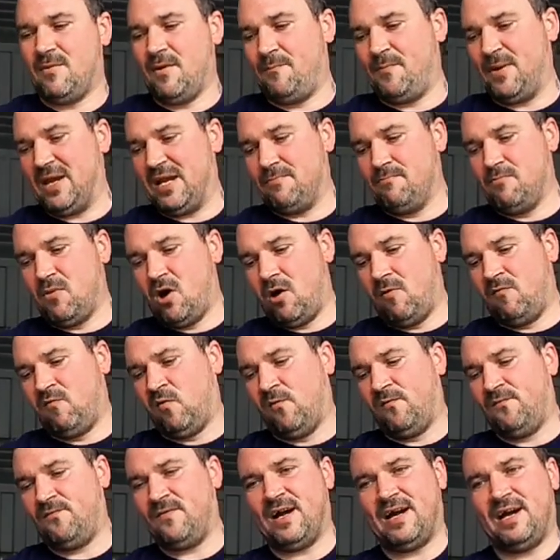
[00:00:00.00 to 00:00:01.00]
I'm a big
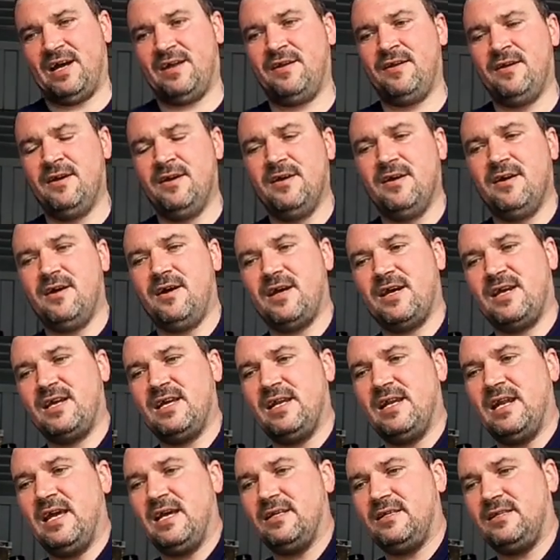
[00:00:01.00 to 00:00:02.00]
Marvel fan. I
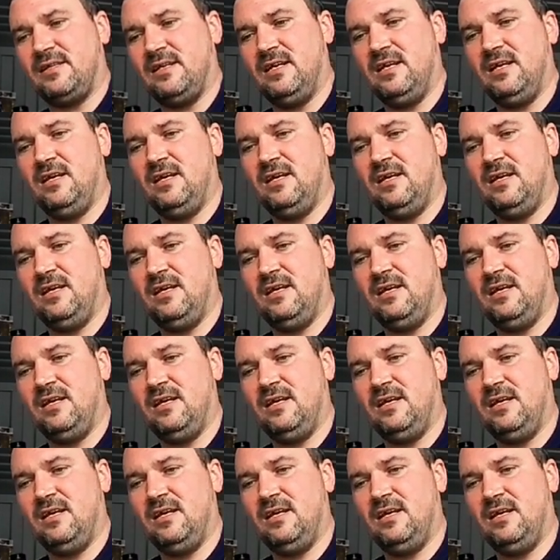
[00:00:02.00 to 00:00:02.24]
collect